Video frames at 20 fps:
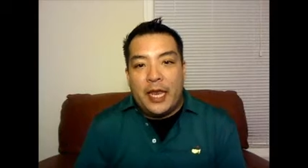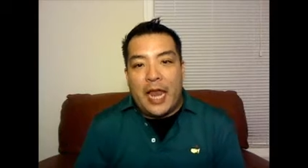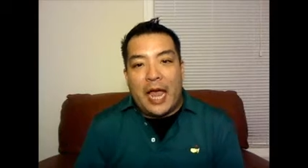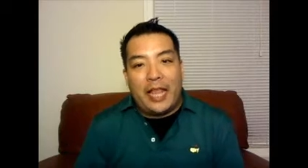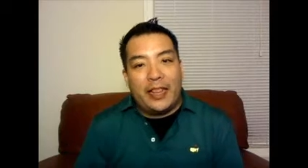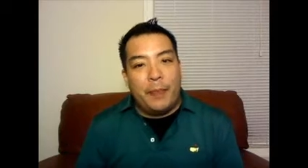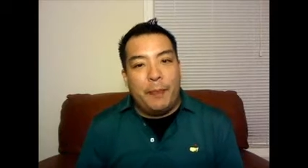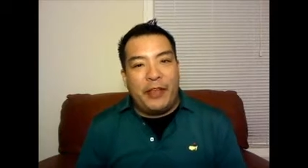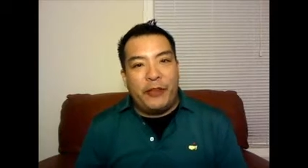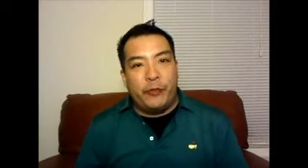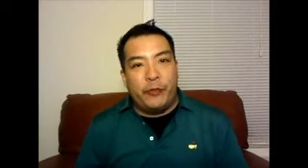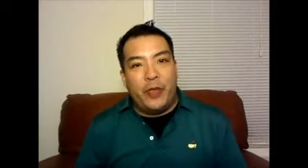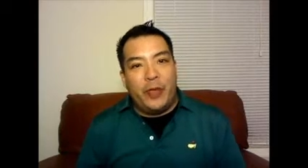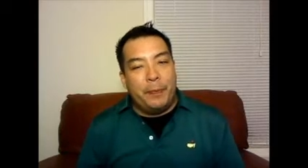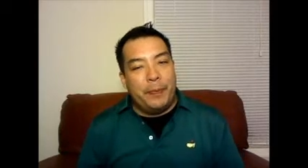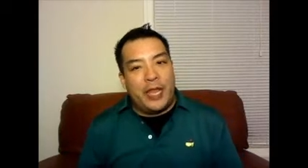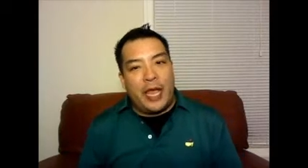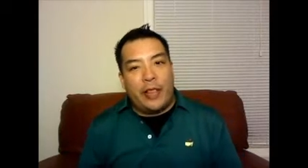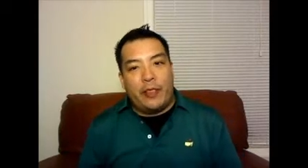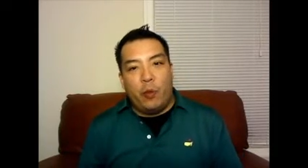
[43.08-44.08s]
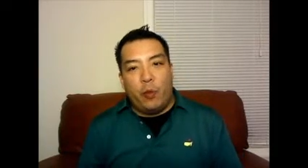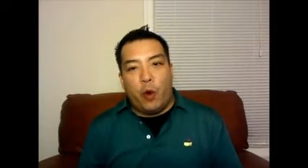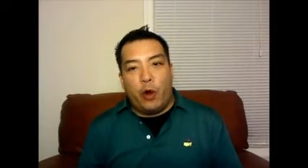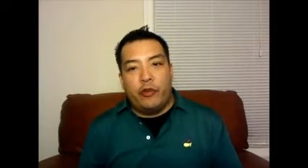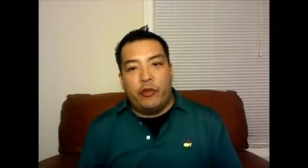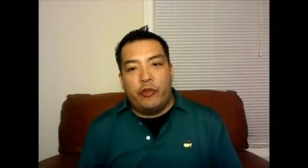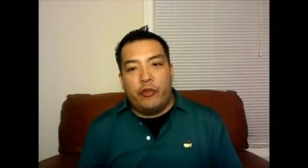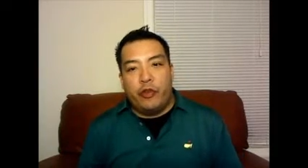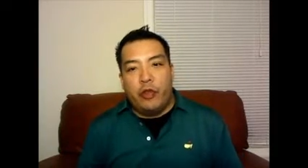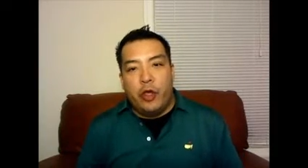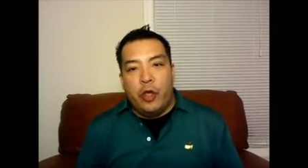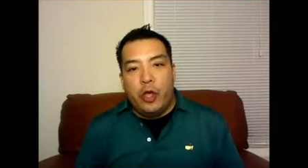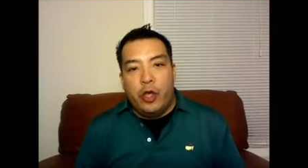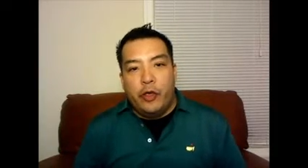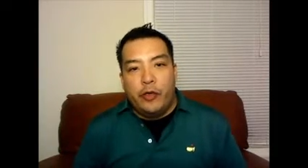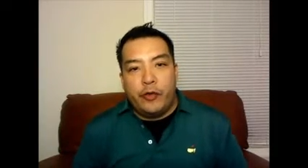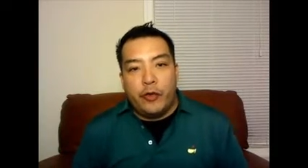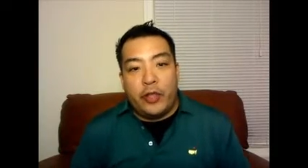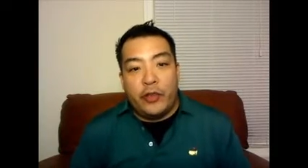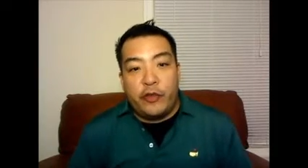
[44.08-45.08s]
Not the best week, but not the worst.
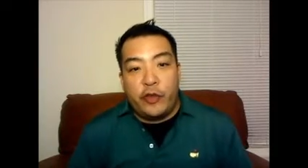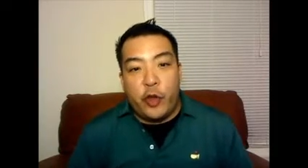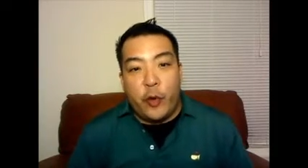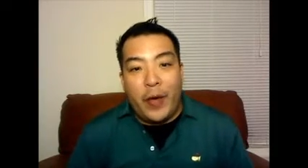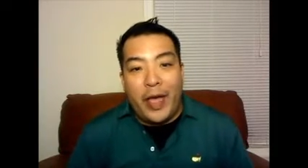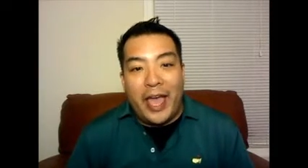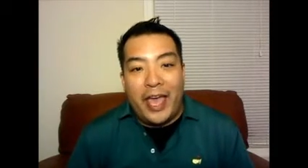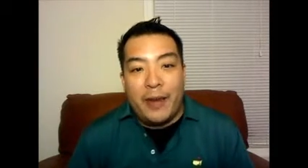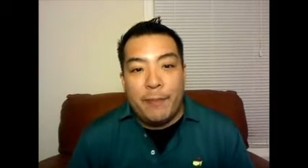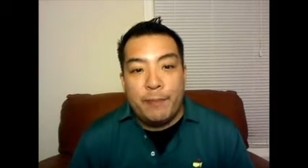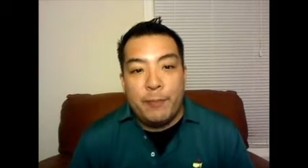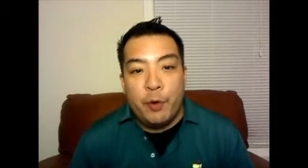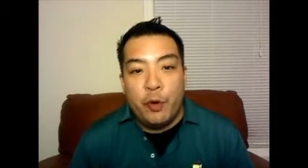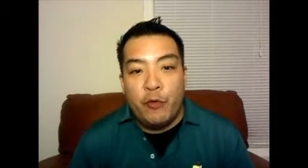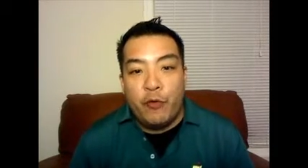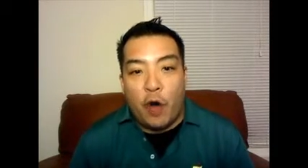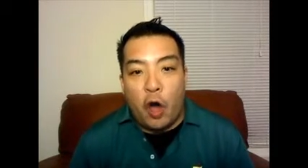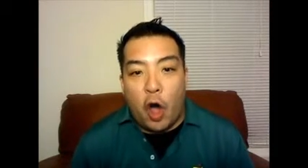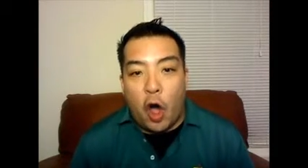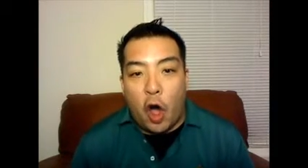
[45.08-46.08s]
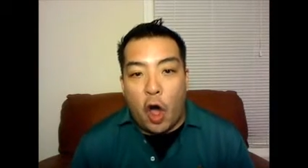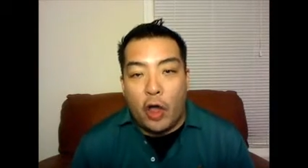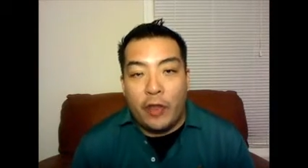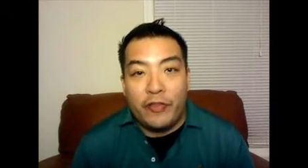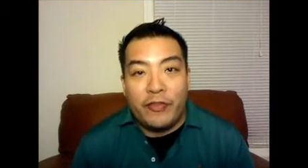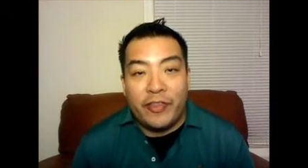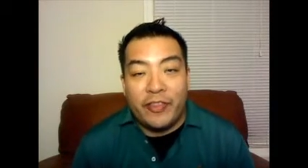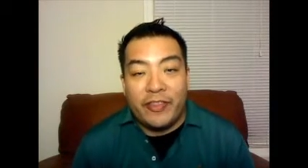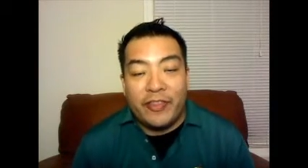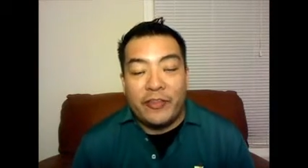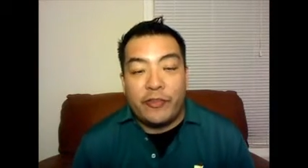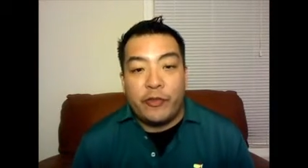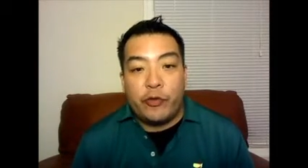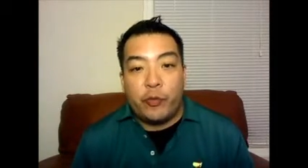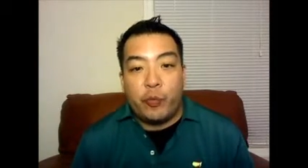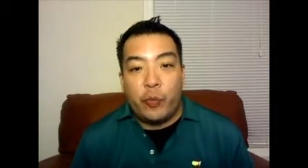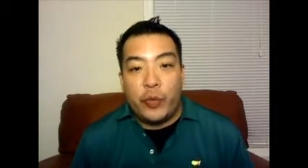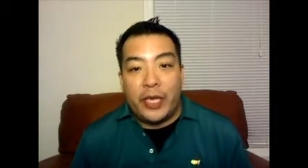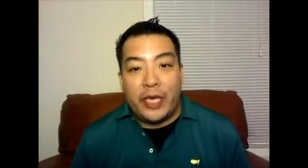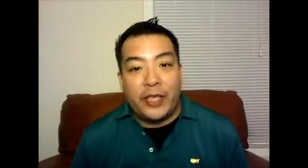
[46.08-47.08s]
So let's go ahead and move on to
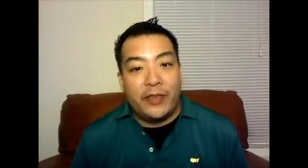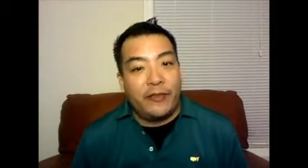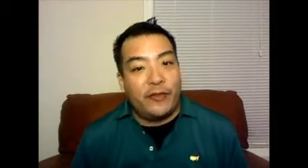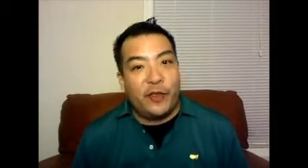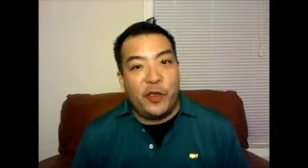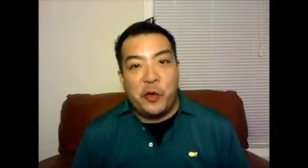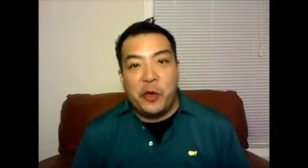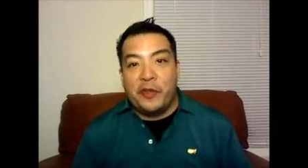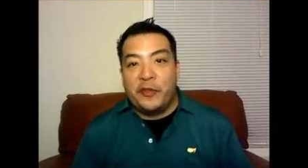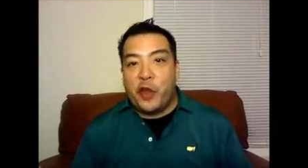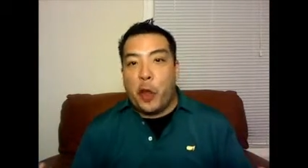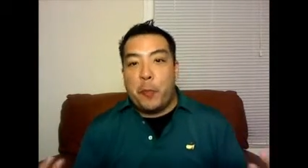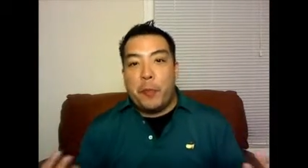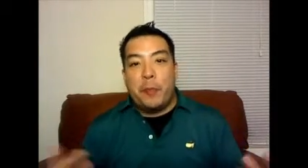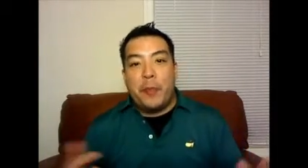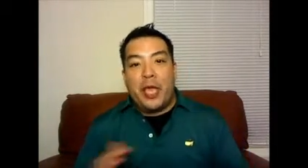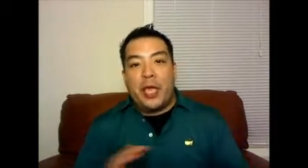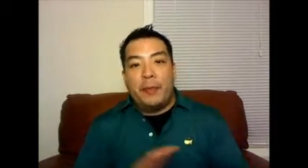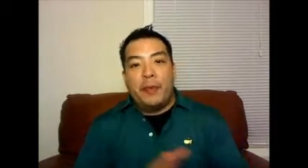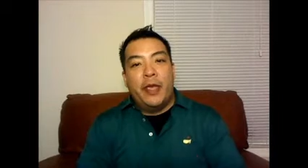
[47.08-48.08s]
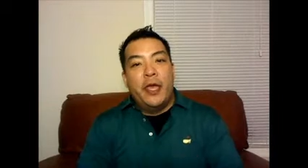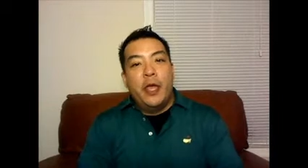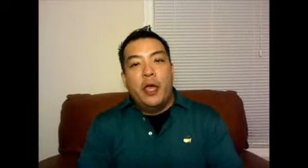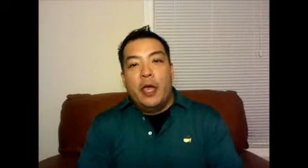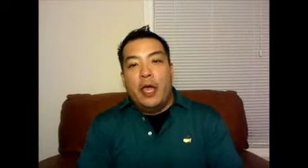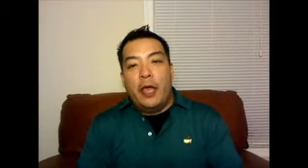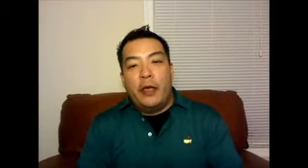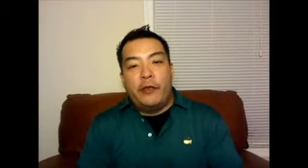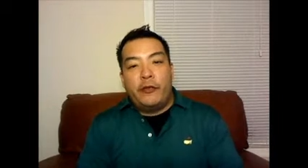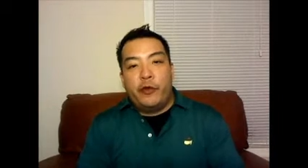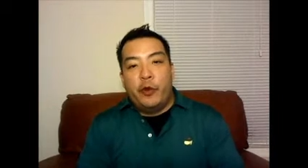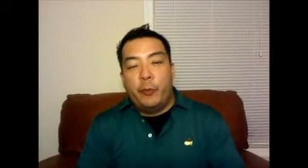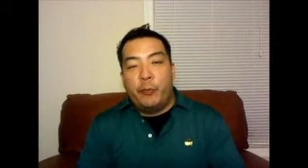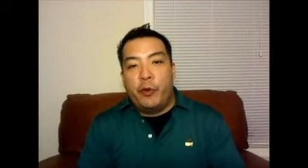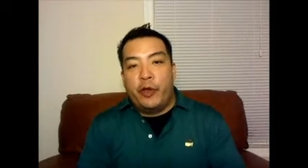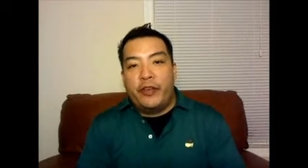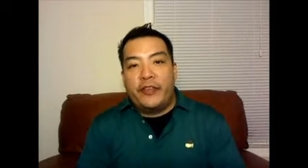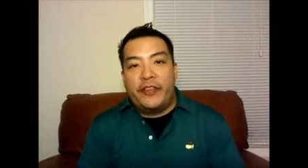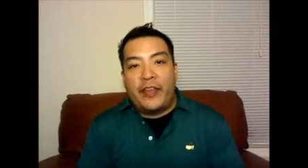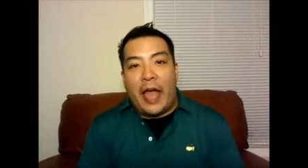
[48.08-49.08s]
this week. It's the U.S. Open, baby.
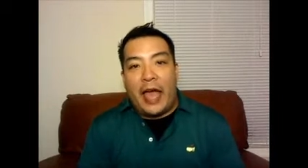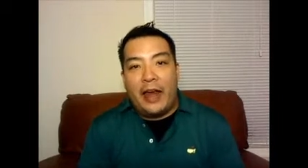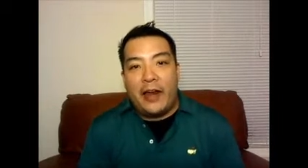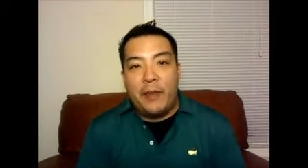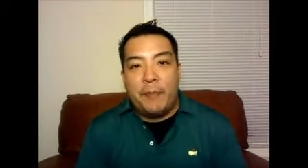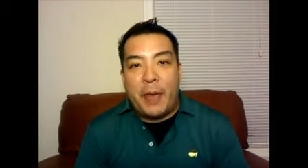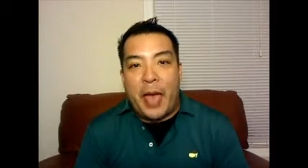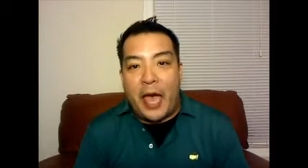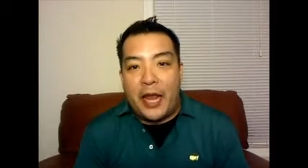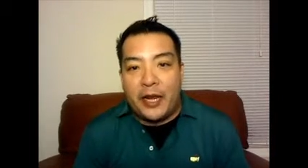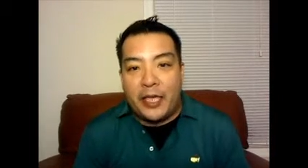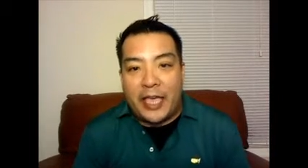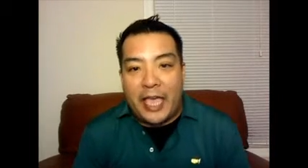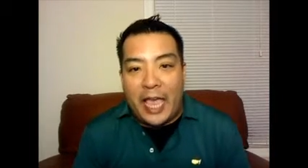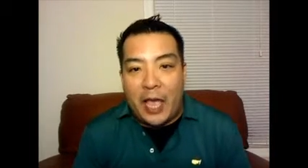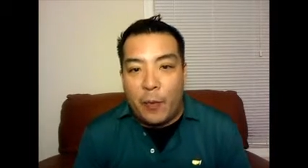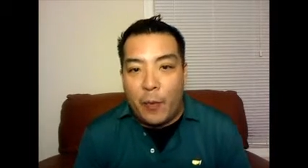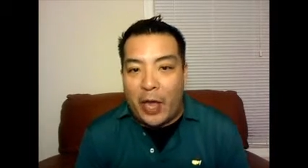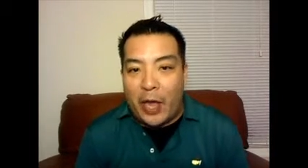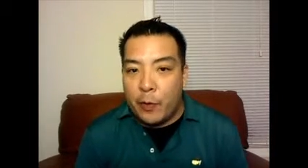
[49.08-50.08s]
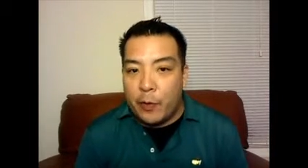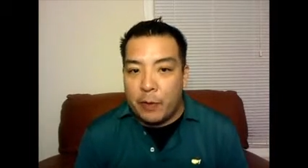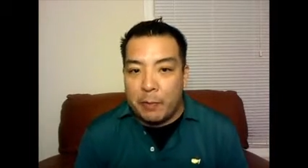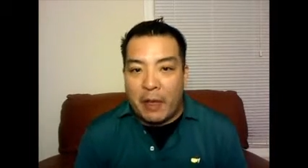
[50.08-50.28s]
Super excited about it. Can't wait.